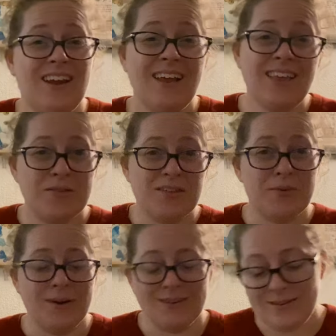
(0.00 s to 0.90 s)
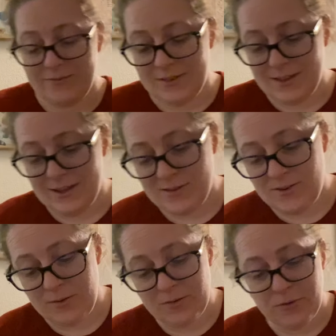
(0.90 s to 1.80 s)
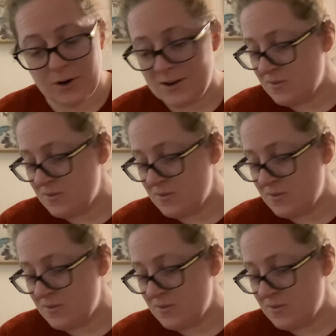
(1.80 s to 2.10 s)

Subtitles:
I like to throw in different things too, of course,